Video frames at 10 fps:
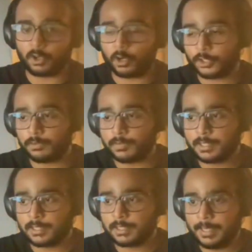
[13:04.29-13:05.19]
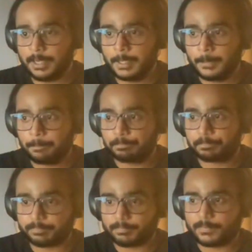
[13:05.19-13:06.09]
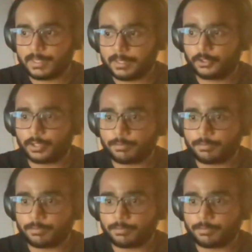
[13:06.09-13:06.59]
or non-human. So